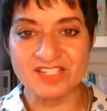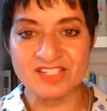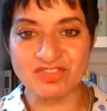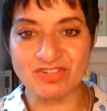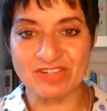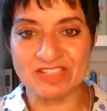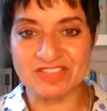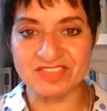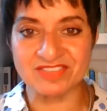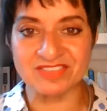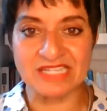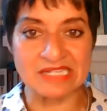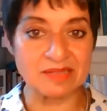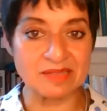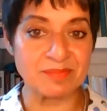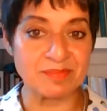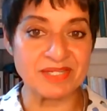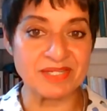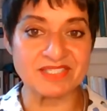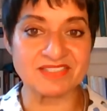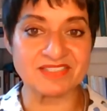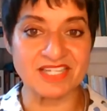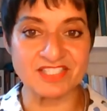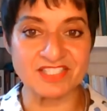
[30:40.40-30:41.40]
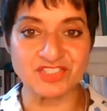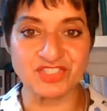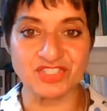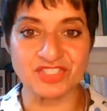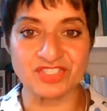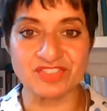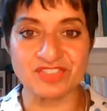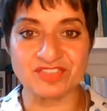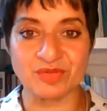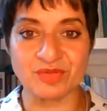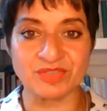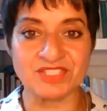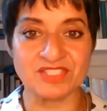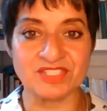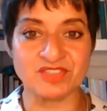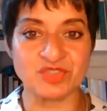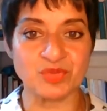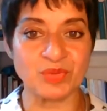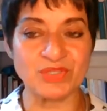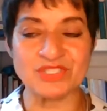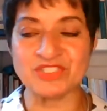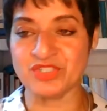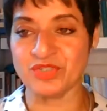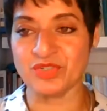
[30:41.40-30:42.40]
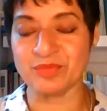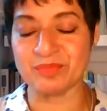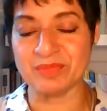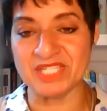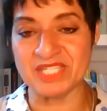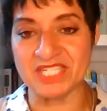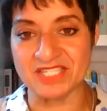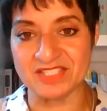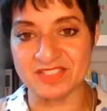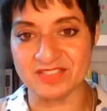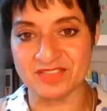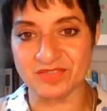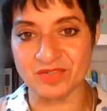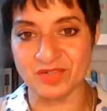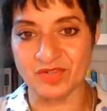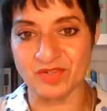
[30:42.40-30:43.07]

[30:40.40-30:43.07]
transcendental meditation, so I did 20 odd minutes